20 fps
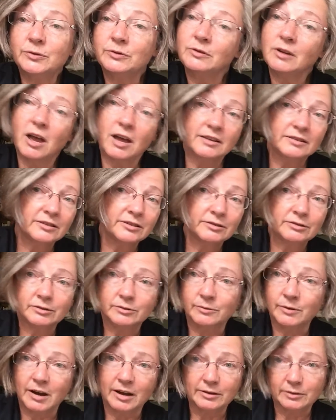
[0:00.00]
not to
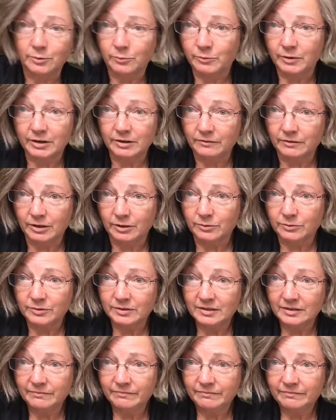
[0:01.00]
do either one of
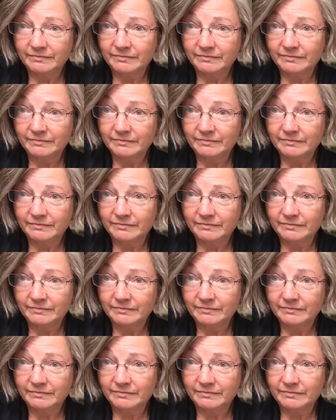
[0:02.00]
those.